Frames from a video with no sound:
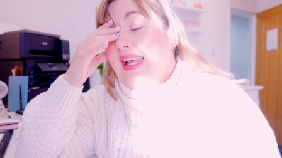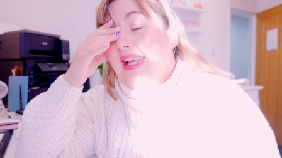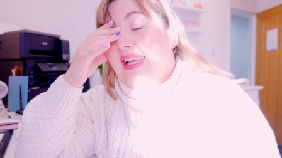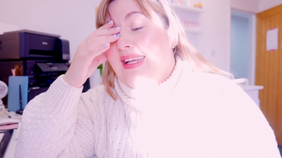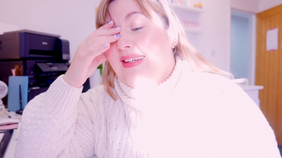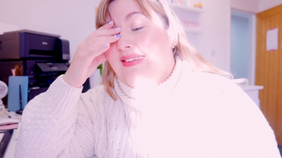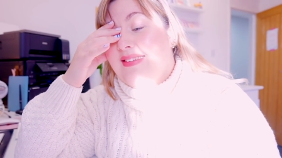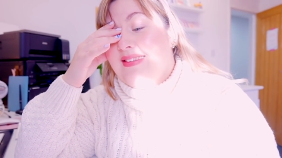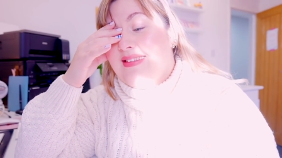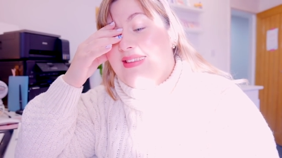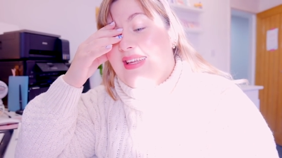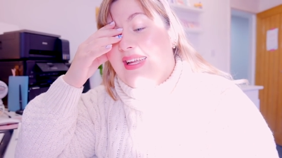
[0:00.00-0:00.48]

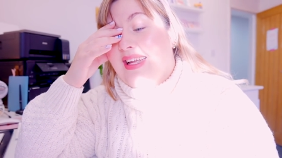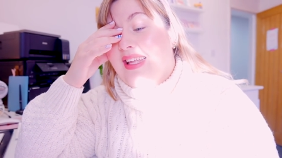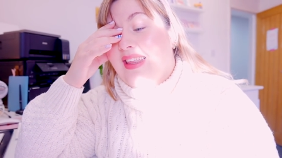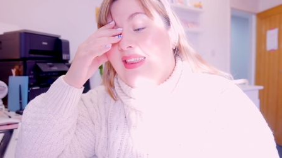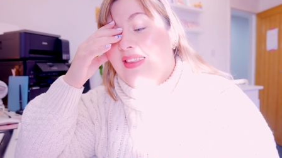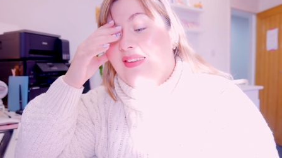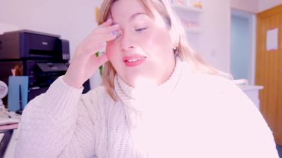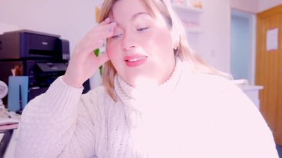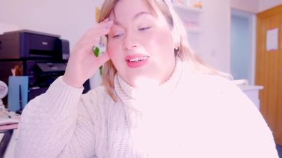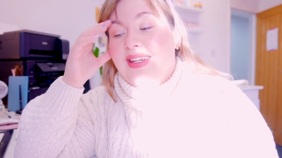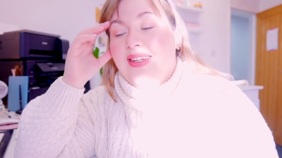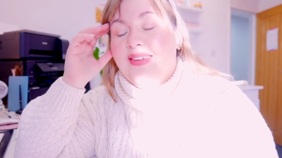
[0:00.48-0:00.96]
It was like
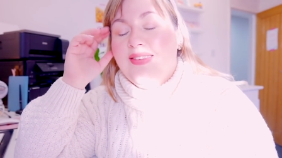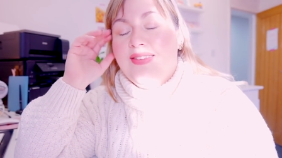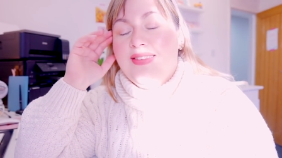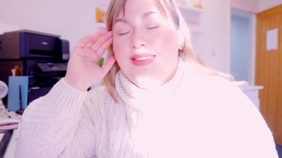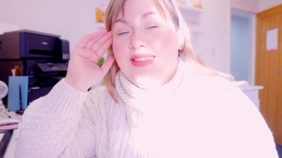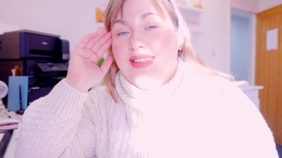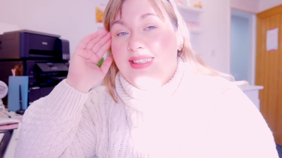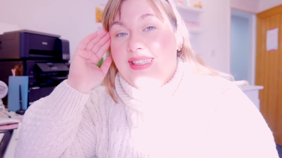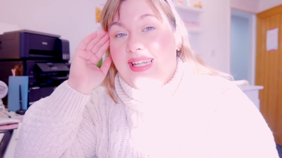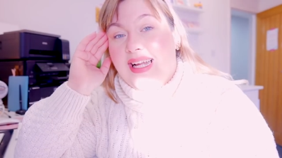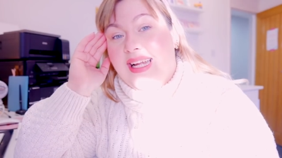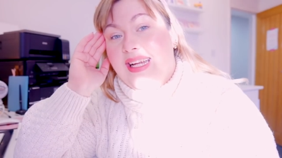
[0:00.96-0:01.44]

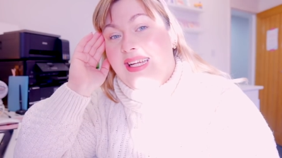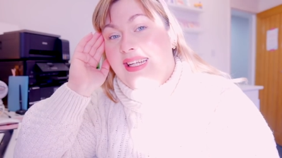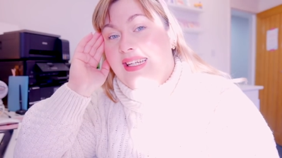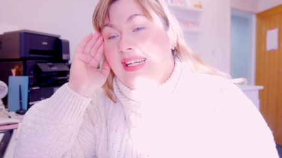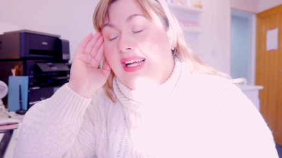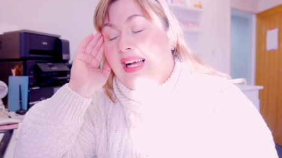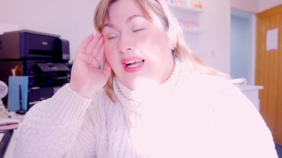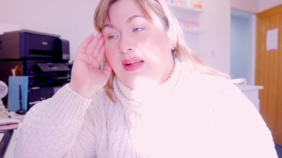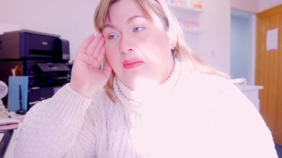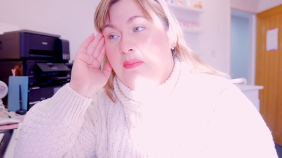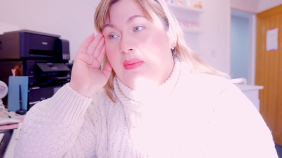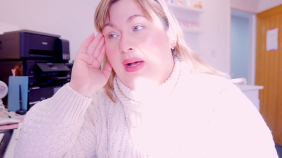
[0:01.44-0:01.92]

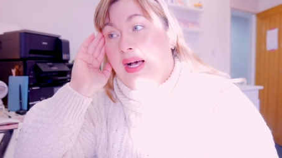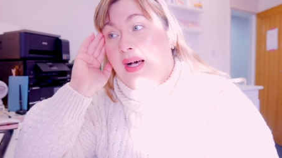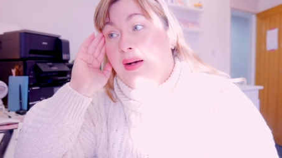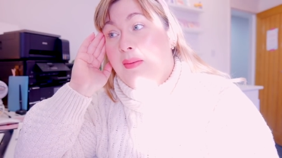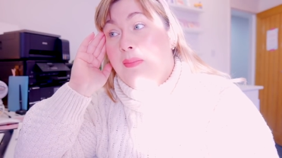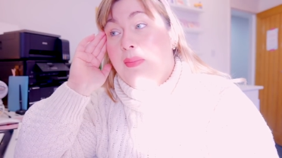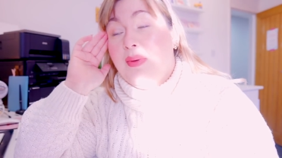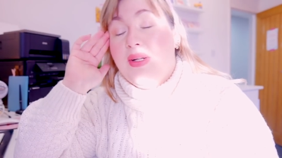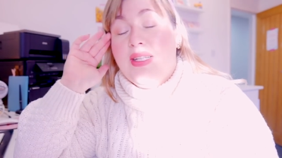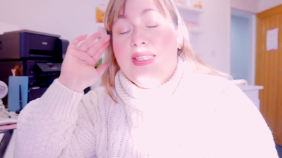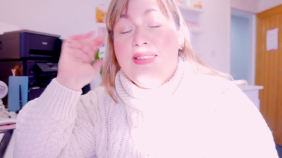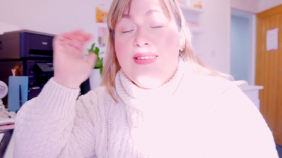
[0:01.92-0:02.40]

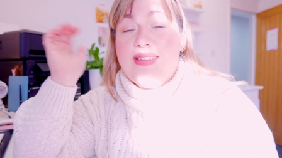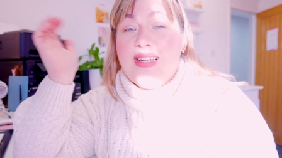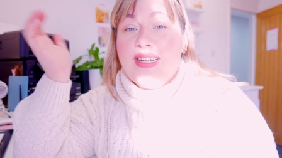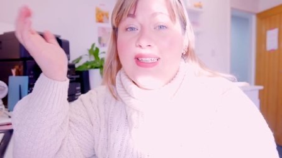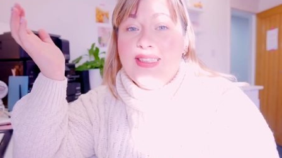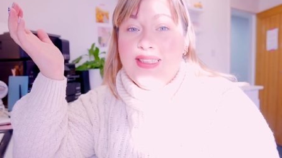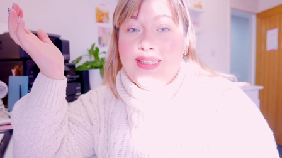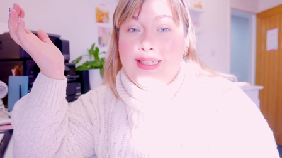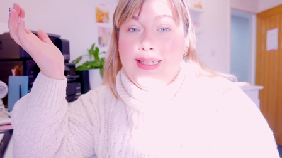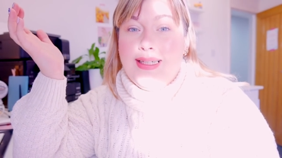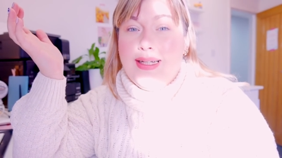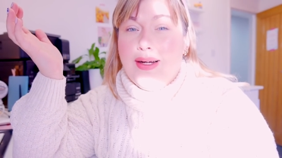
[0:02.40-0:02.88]
£389, but it's
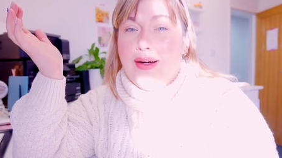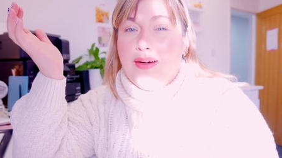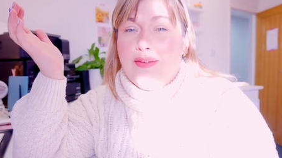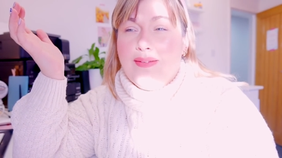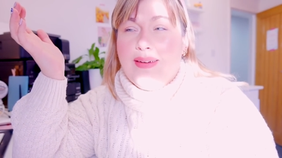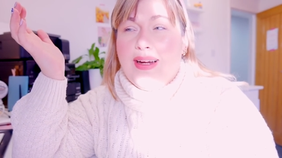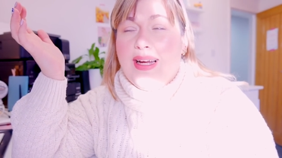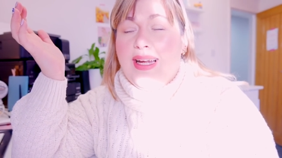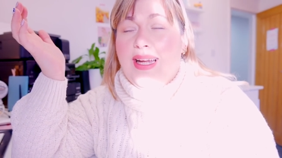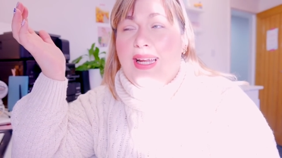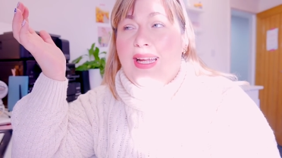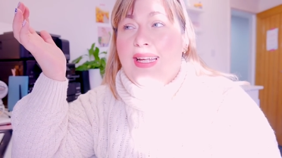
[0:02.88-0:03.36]
actually
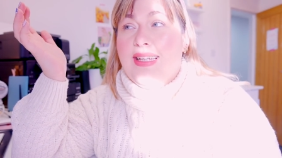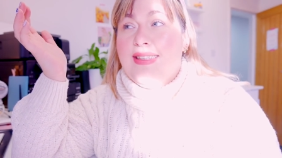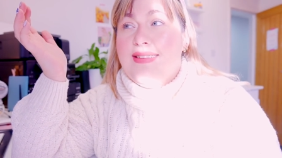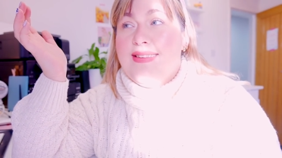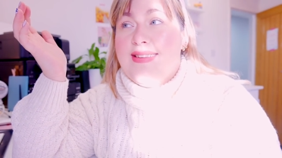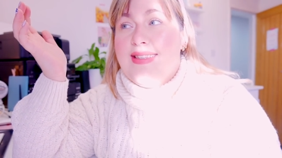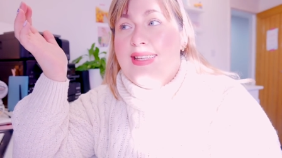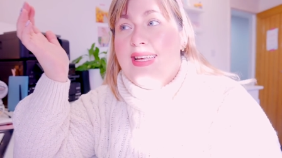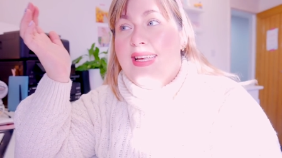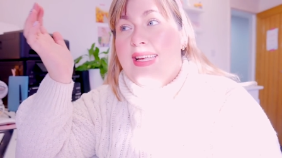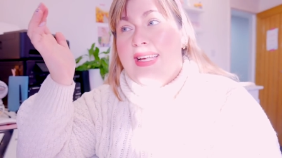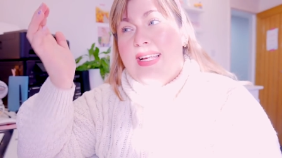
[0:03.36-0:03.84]
alright.
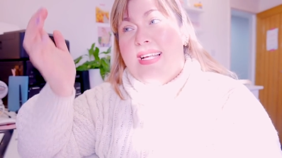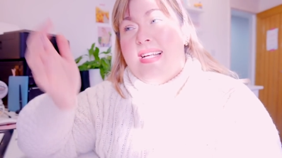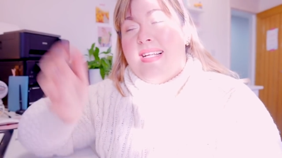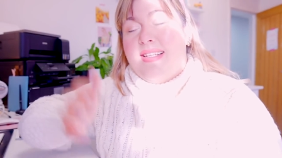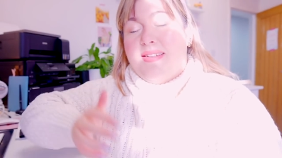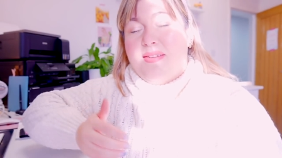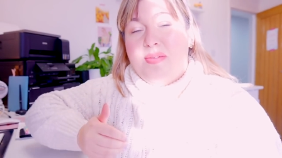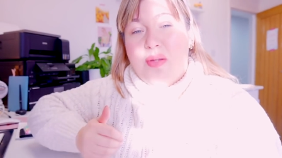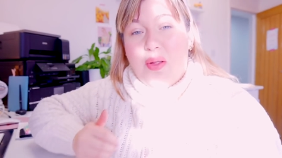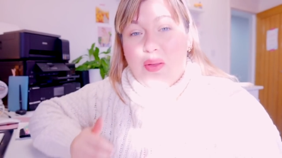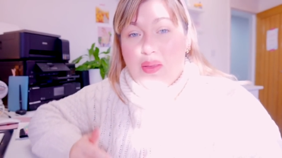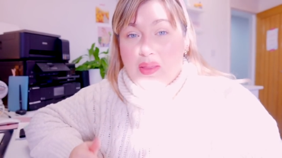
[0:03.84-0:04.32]
It's
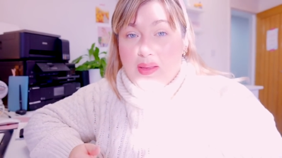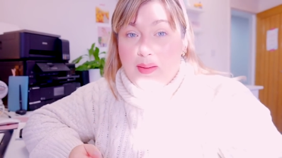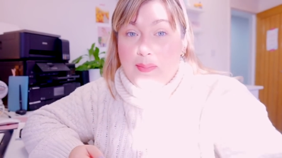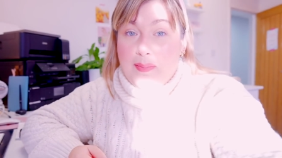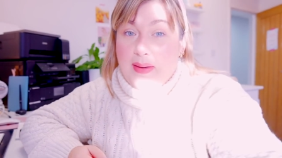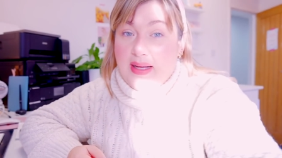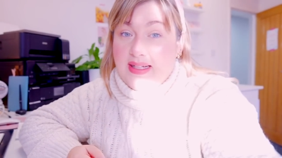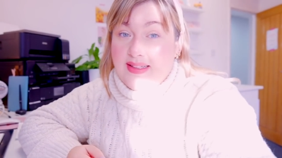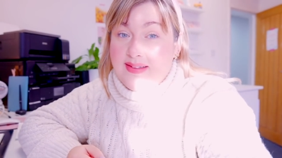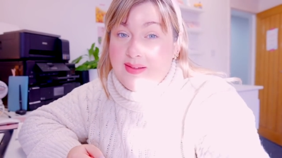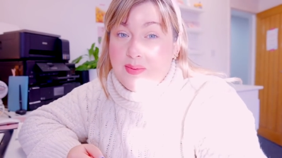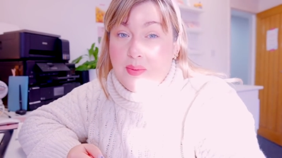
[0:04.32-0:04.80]
not the
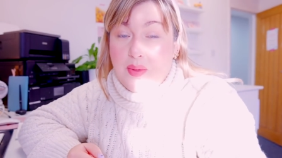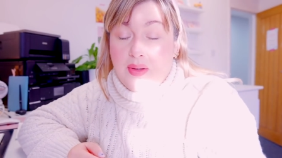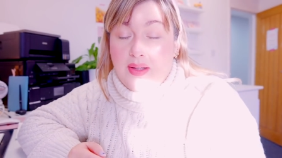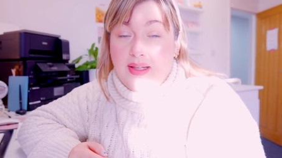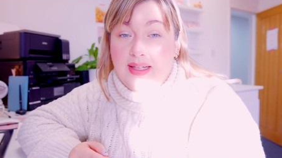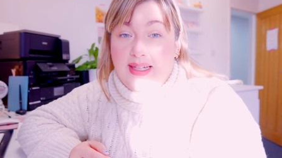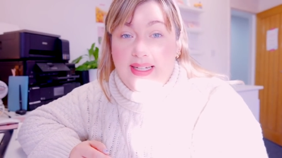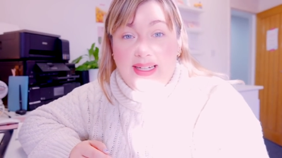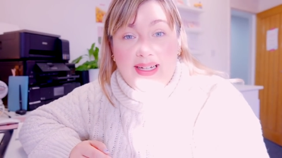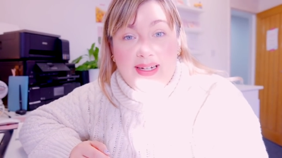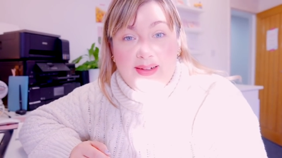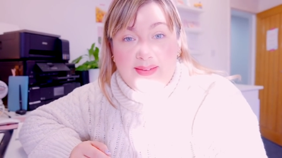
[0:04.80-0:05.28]
best
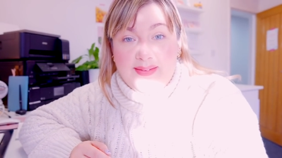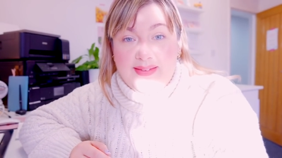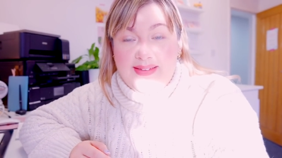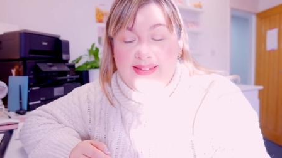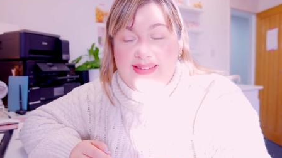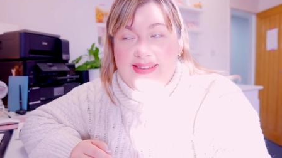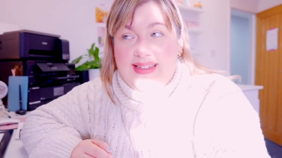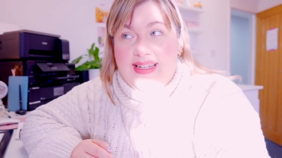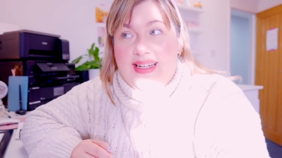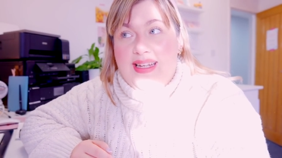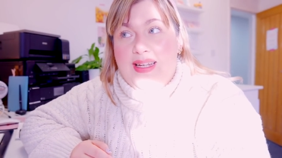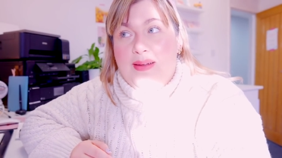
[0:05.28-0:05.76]
quality, I
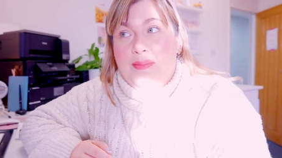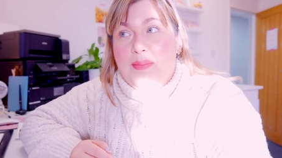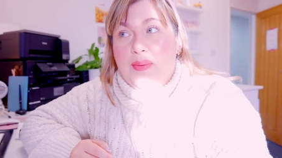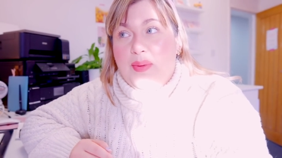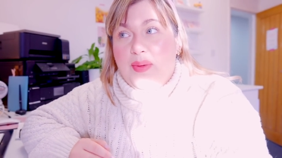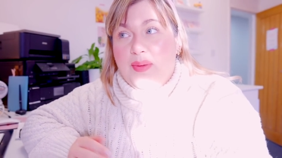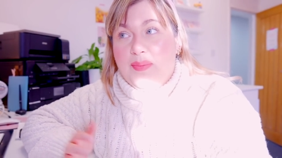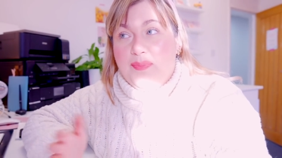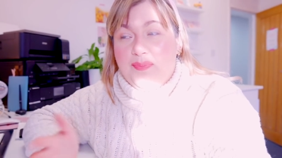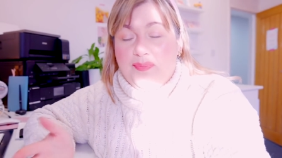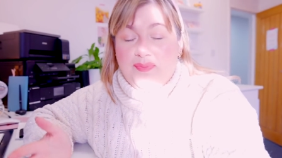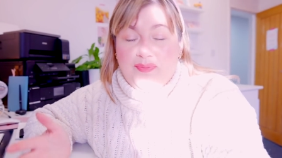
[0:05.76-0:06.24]
would say,
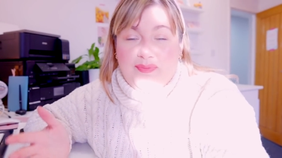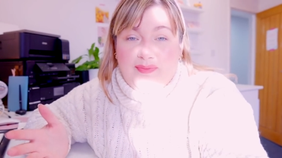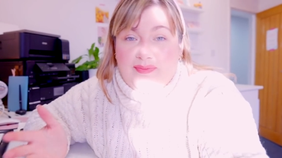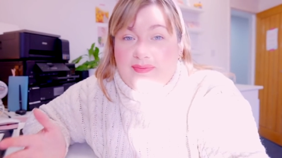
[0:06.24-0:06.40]
but